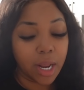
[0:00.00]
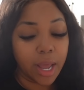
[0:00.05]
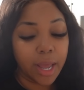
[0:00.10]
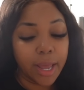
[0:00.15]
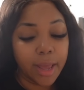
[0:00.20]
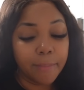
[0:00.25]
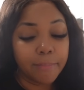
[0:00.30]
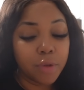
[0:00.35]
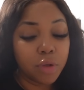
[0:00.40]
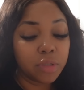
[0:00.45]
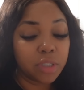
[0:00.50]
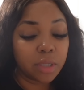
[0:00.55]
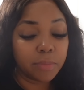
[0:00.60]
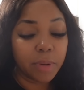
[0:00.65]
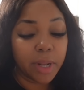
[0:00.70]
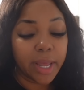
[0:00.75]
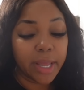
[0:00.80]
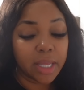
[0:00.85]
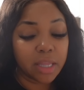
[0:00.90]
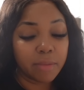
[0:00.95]
I had music
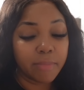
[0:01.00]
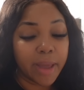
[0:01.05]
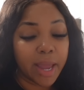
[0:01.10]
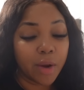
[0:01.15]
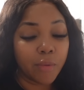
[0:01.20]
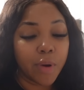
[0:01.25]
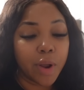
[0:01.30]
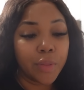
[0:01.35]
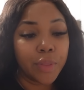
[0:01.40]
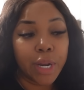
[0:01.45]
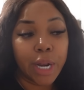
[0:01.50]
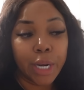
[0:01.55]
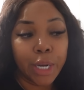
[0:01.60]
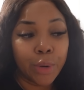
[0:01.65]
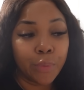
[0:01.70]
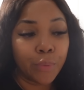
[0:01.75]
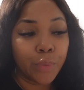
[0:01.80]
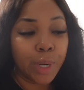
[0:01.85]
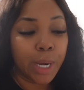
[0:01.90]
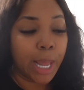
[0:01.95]
playing in the background that I
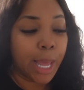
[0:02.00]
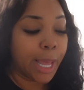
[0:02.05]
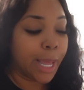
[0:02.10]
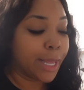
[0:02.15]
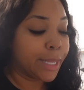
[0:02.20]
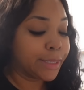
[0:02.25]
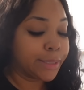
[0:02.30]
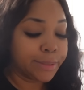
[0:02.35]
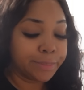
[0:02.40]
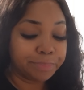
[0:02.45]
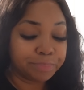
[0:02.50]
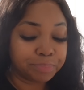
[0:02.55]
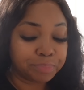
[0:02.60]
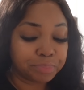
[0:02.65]
didn't realize.